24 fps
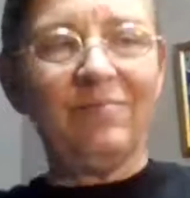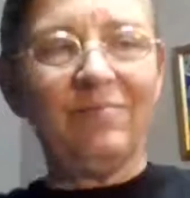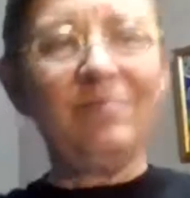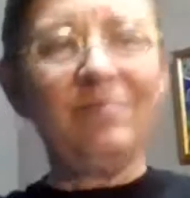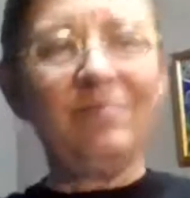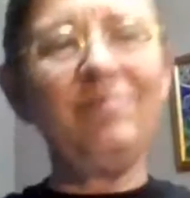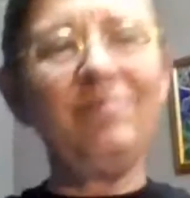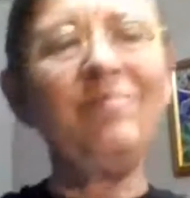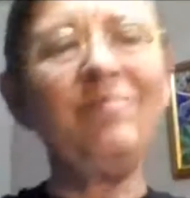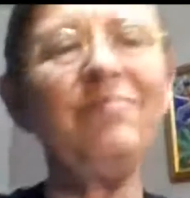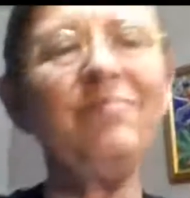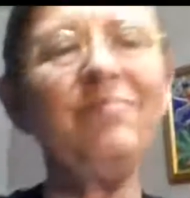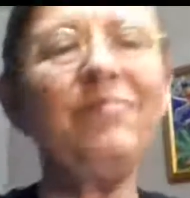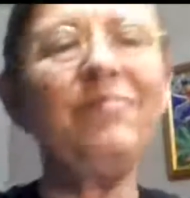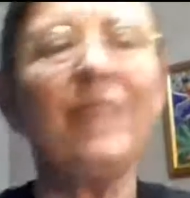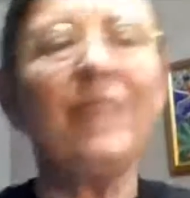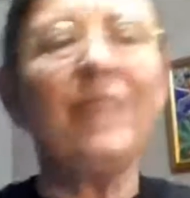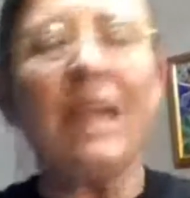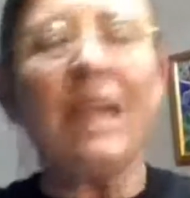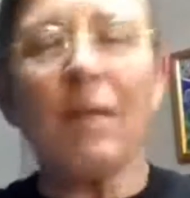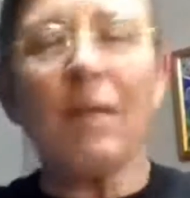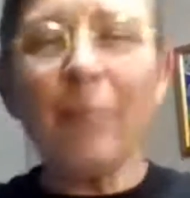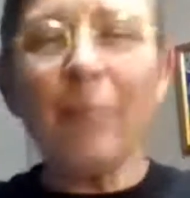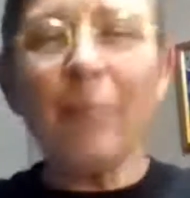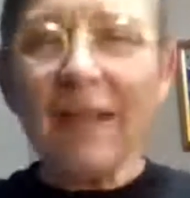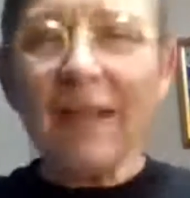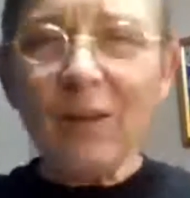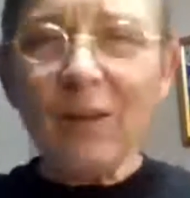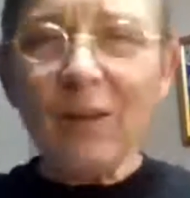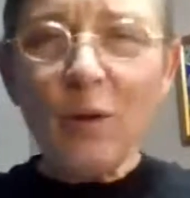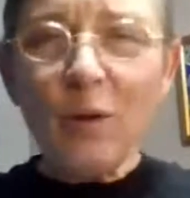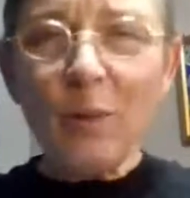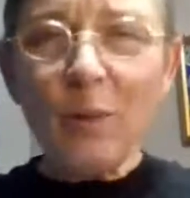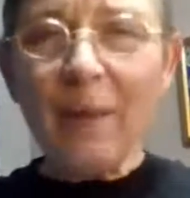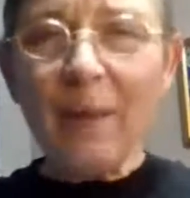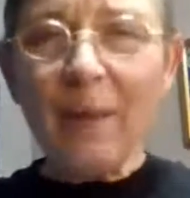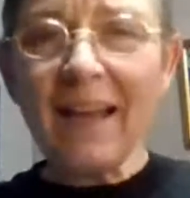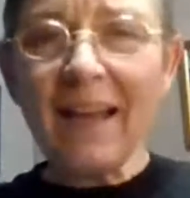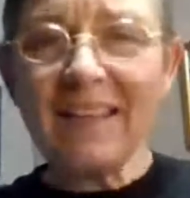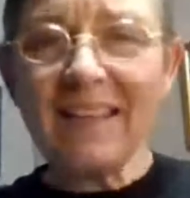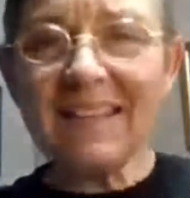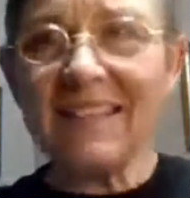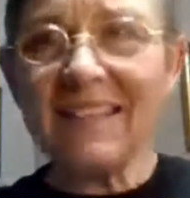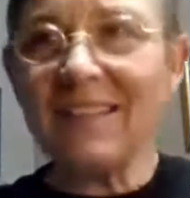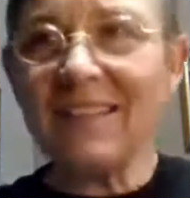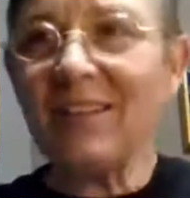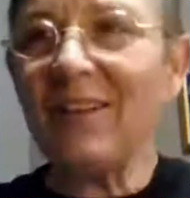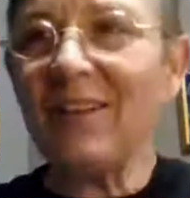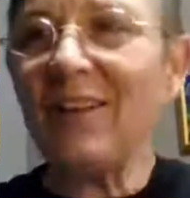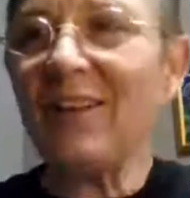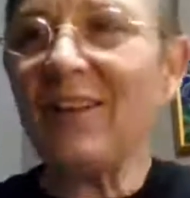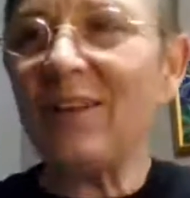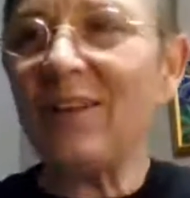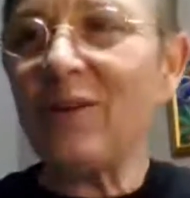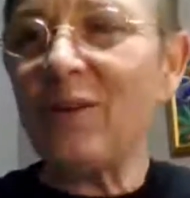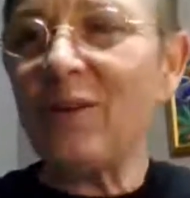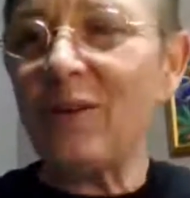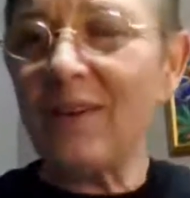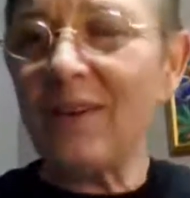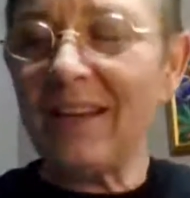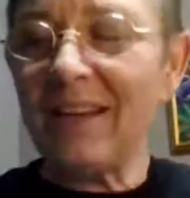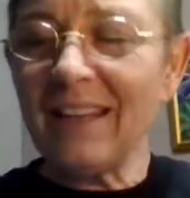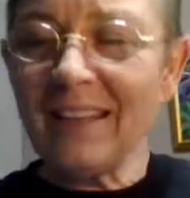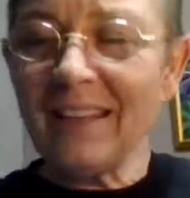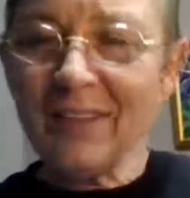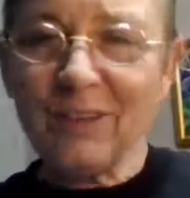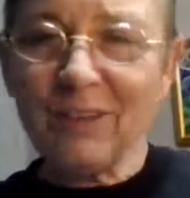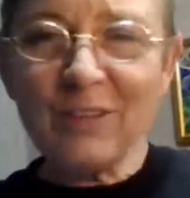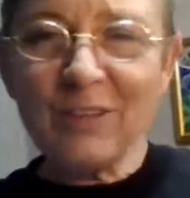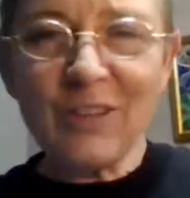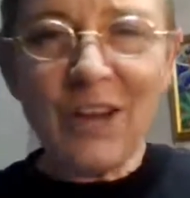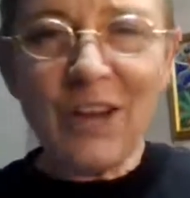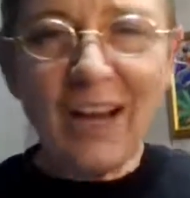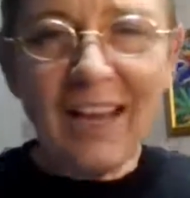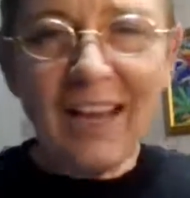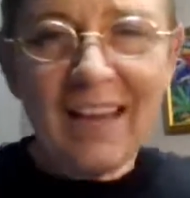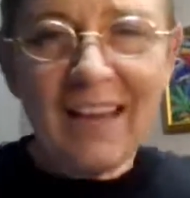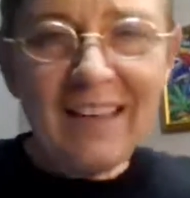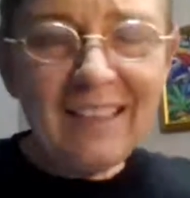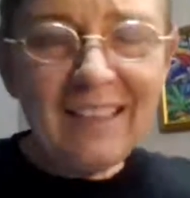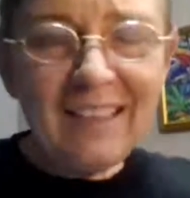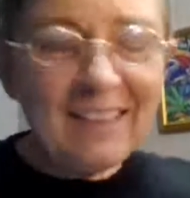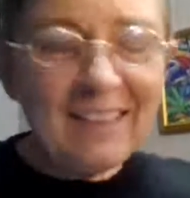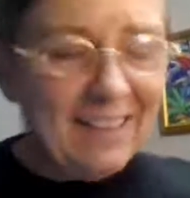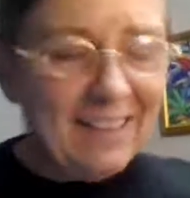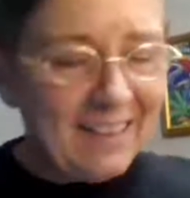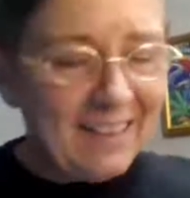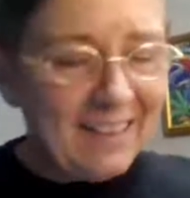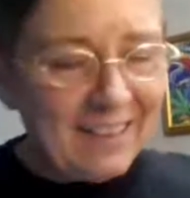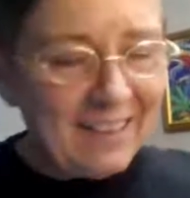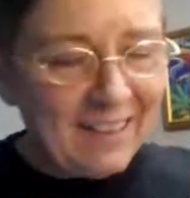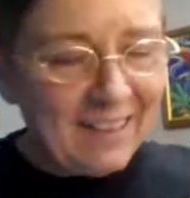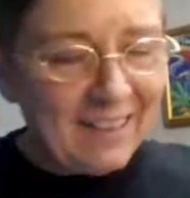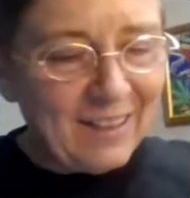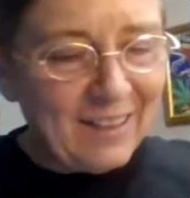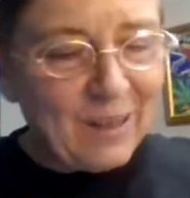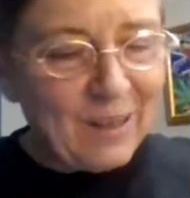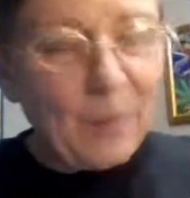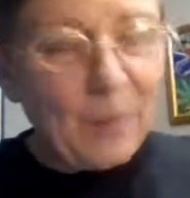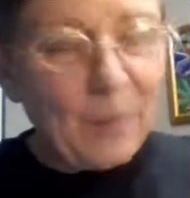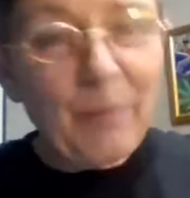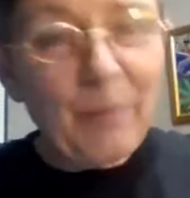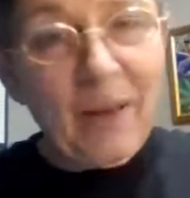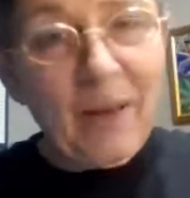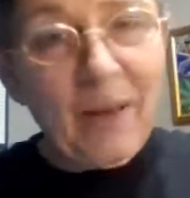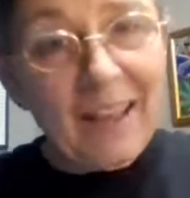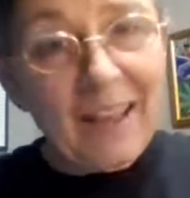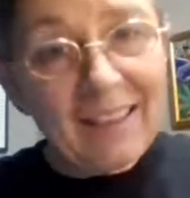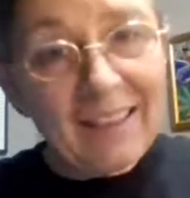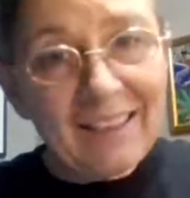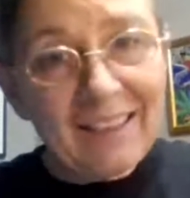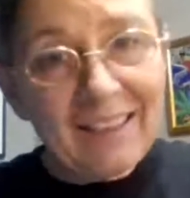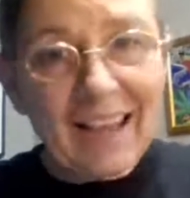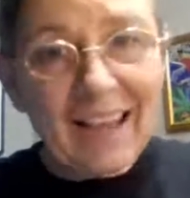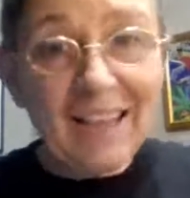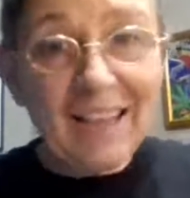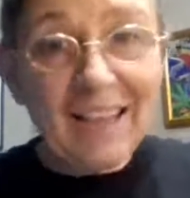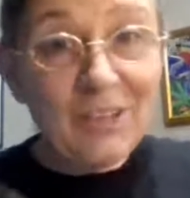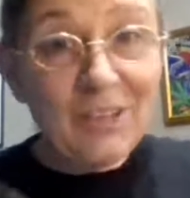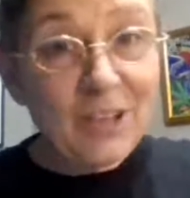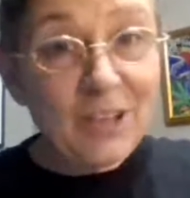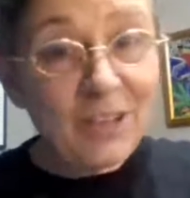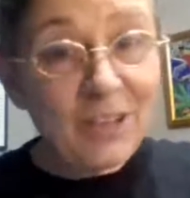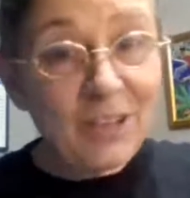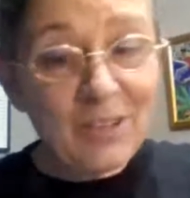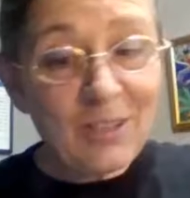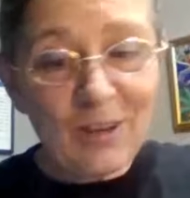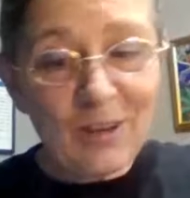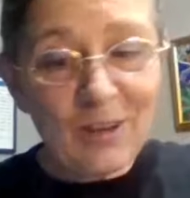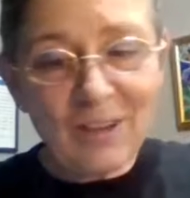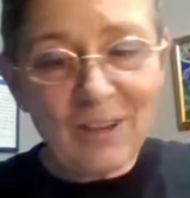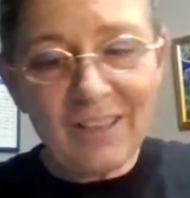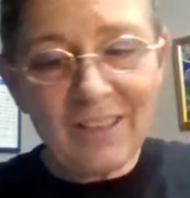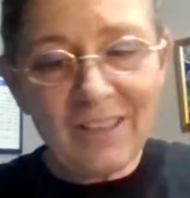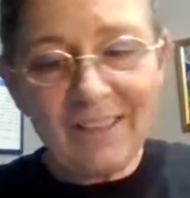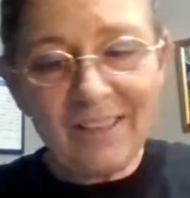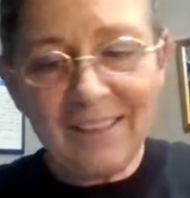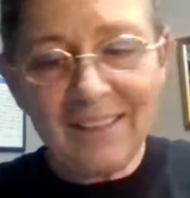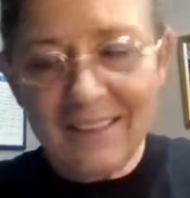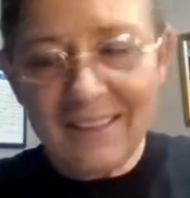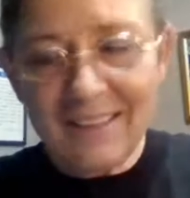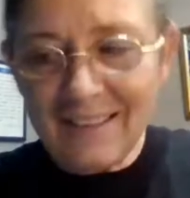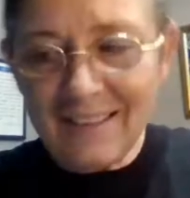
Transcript: My lower back is still a little tight, but I just started